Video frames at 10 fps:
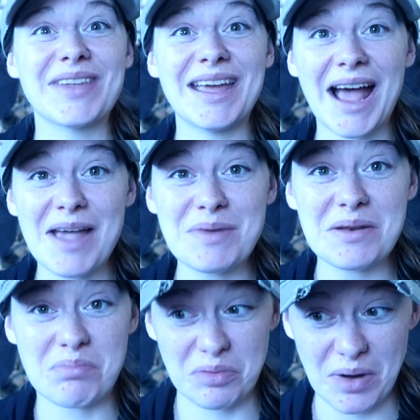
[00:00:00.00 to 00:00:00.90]
And I
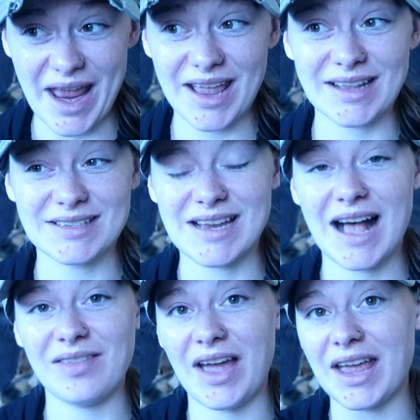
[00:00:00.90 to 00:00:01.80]
mean break, it's
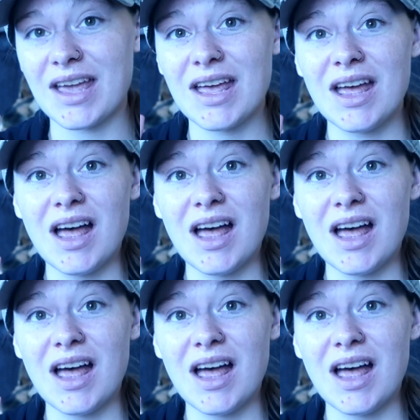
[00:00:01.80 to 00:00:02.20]
not like